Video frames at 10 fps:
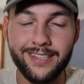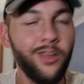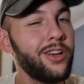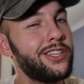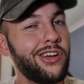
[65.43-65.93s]

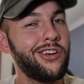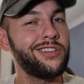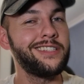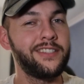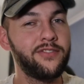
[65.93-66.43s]
Lockie
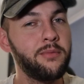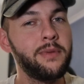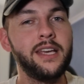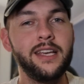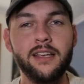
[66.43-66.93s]
Jones, for
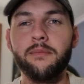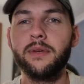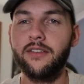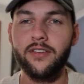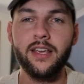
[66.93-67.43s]
me, a bit
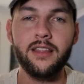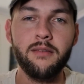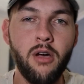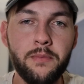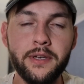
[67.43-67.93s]
iffy at the
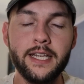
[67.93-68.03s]
moment,